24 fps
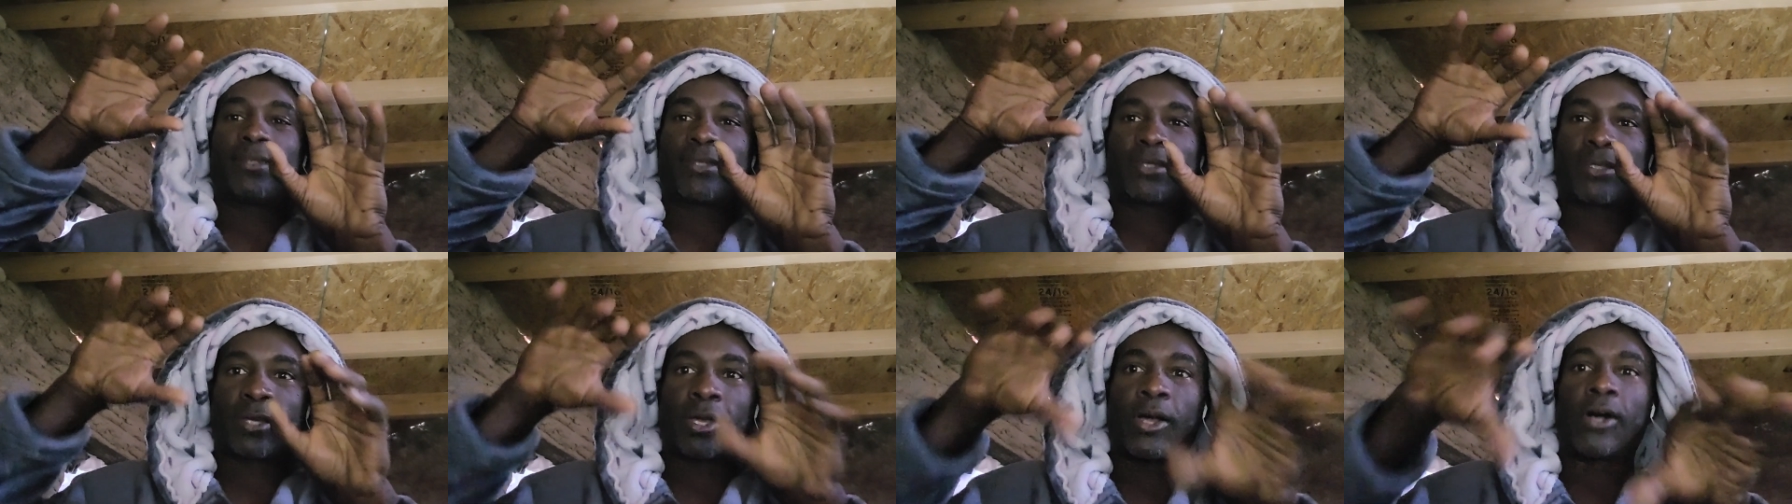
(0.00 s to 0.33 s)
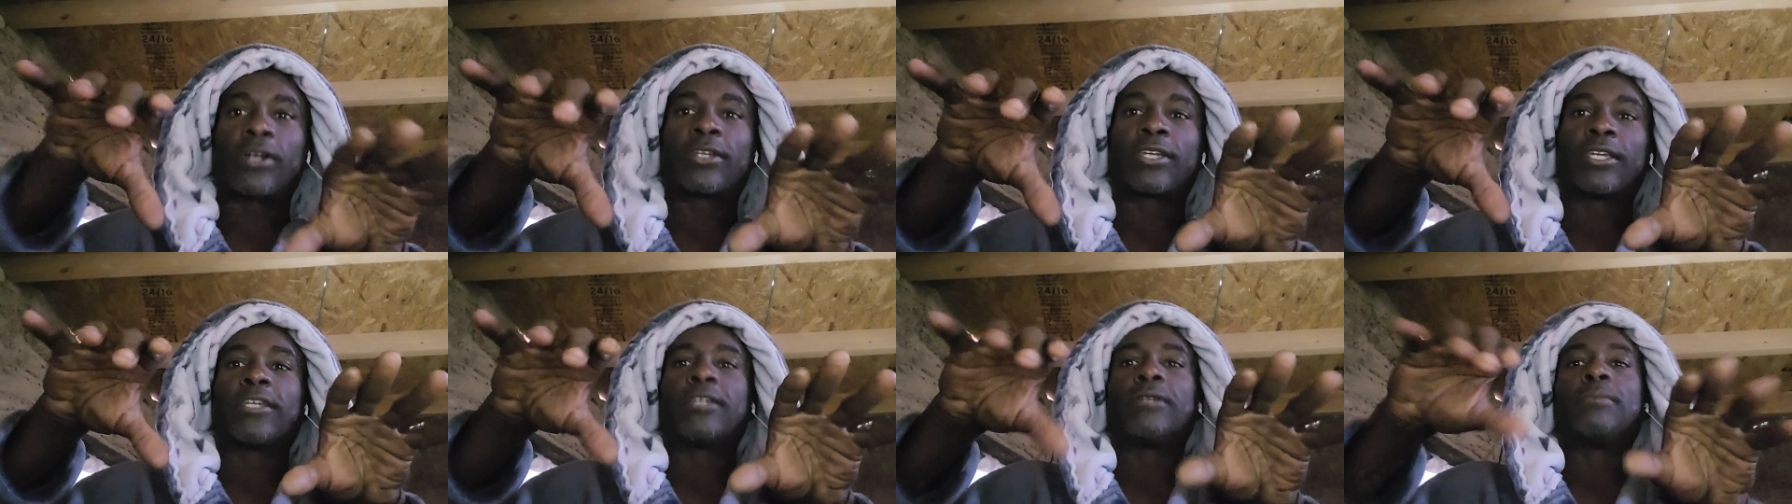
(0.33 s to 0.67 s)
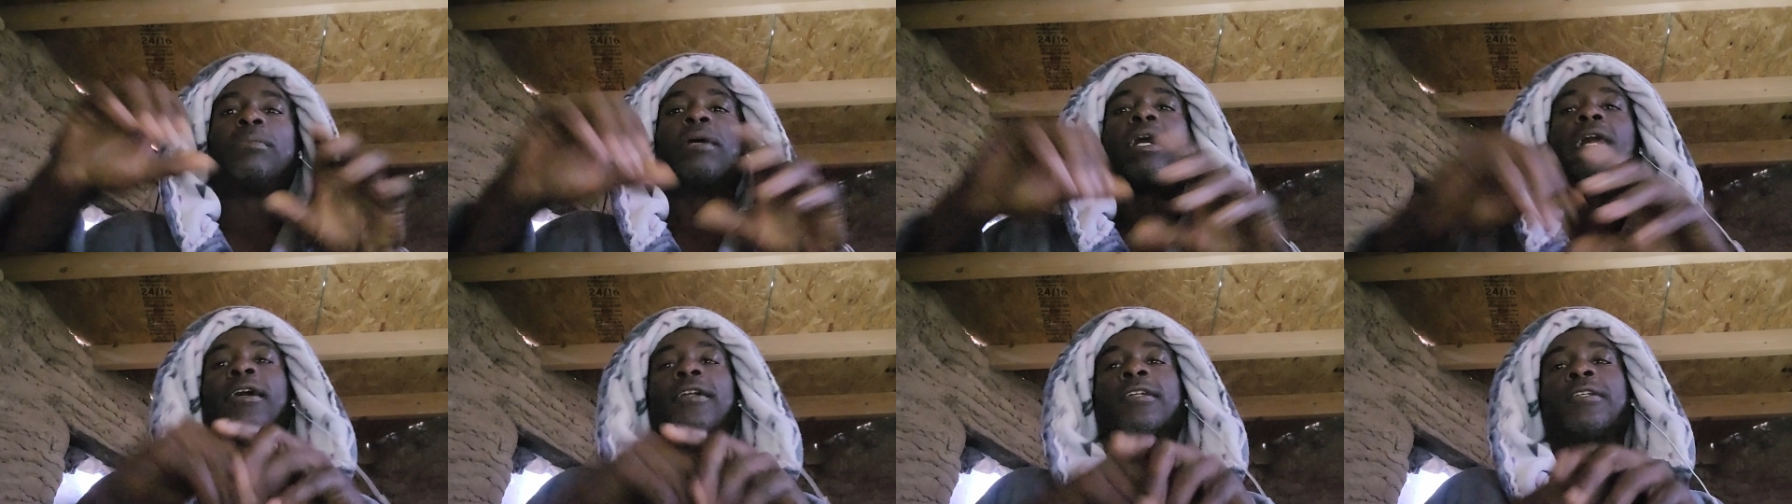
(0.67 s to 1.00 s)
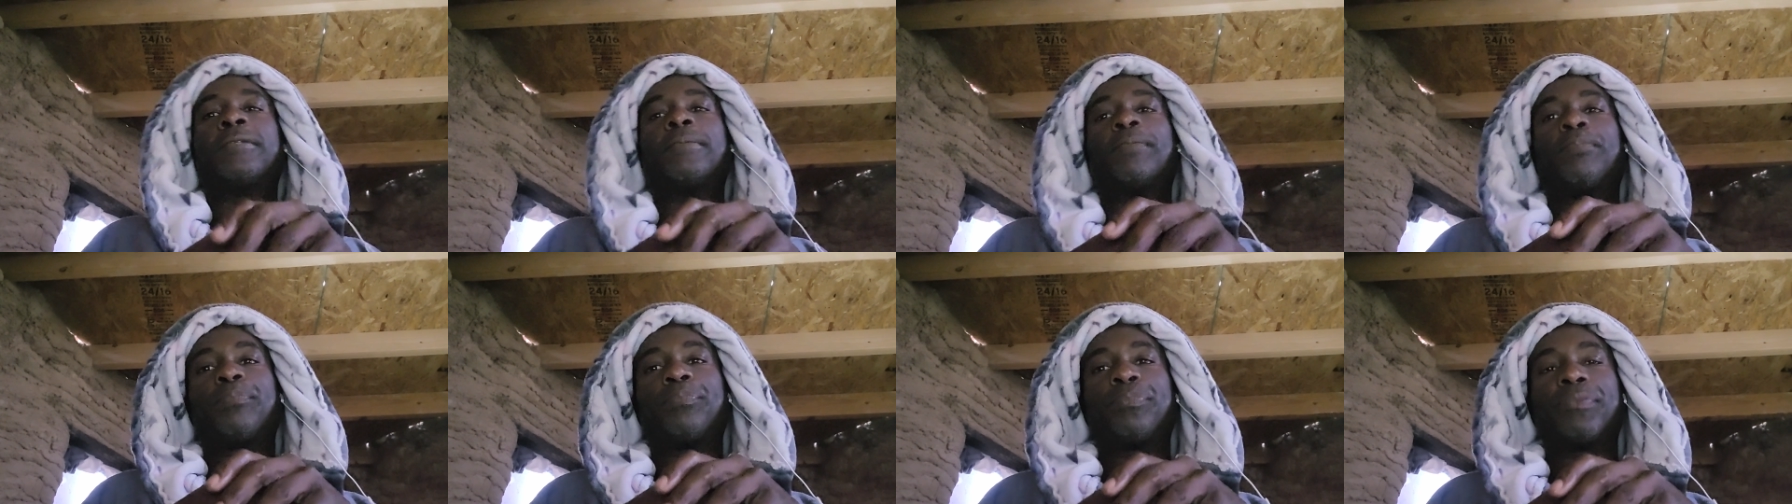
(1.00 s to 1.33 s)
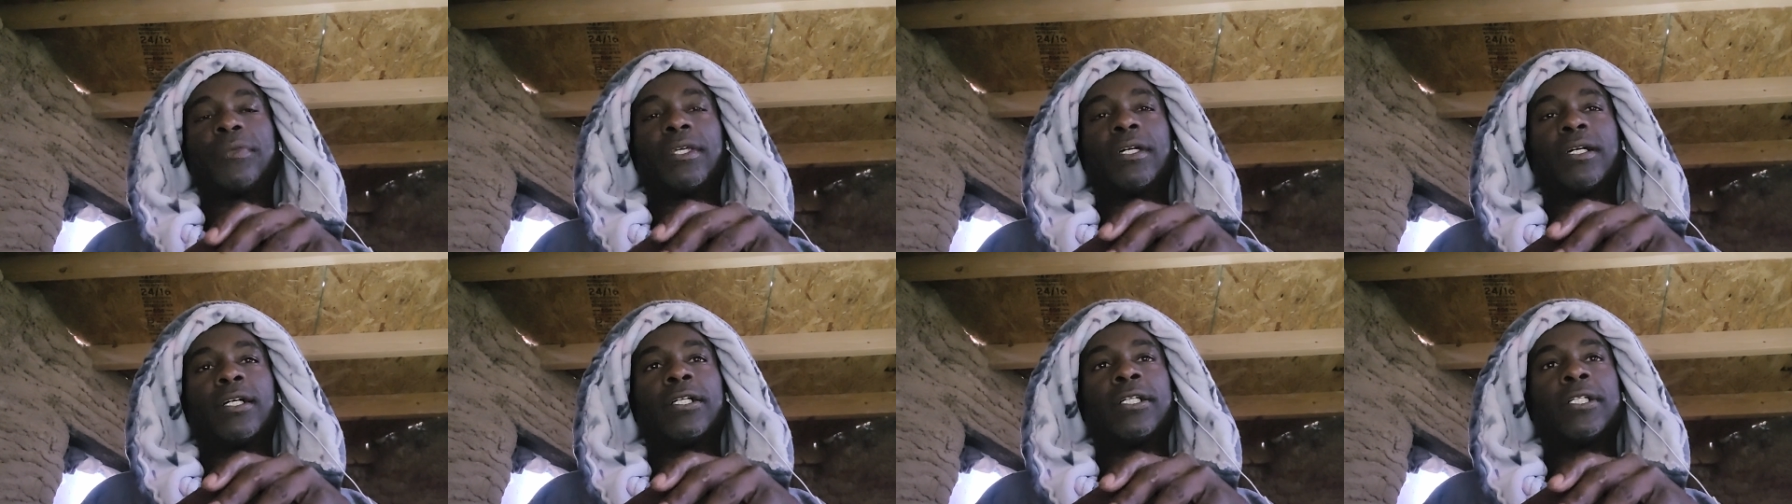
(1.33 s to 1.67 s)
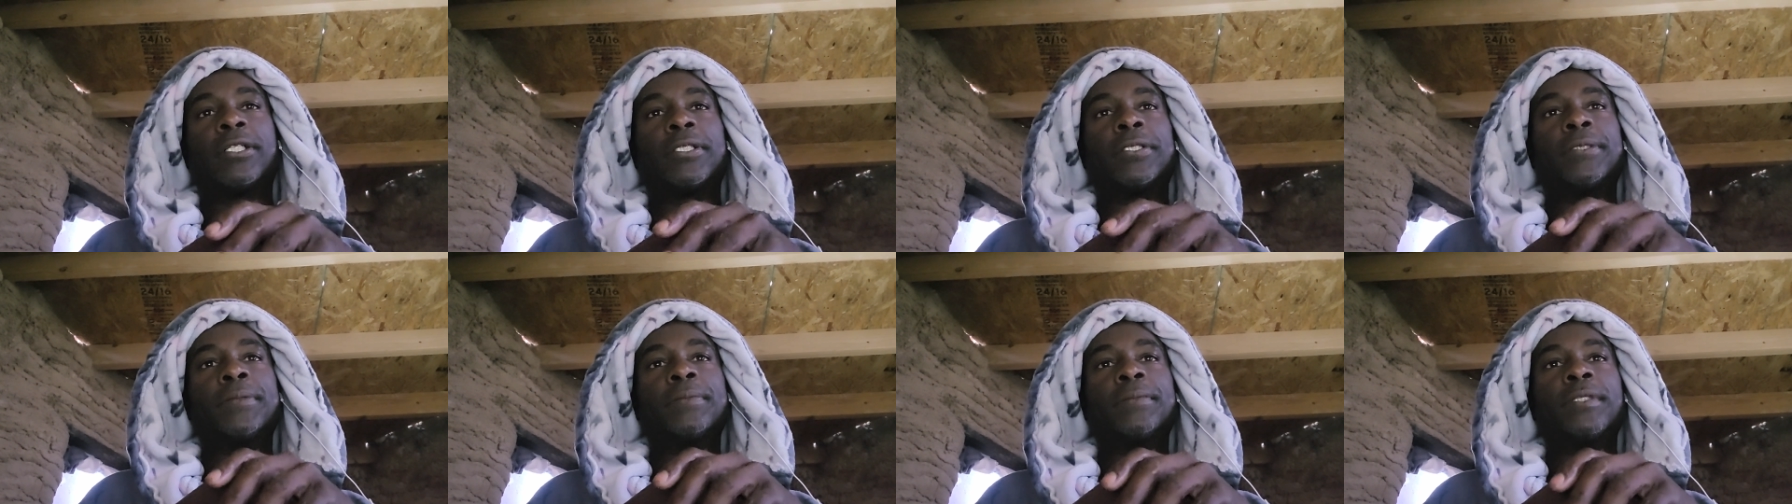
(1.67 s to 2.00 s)
talking about it
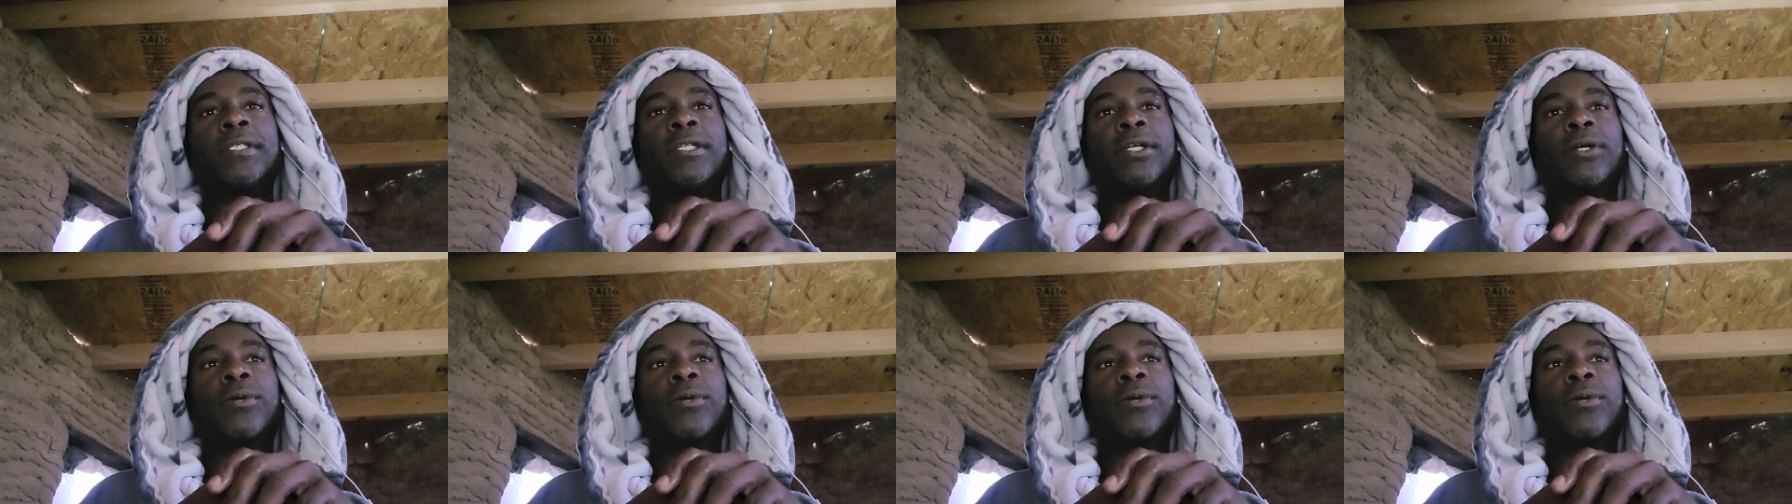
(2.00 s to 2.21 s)
in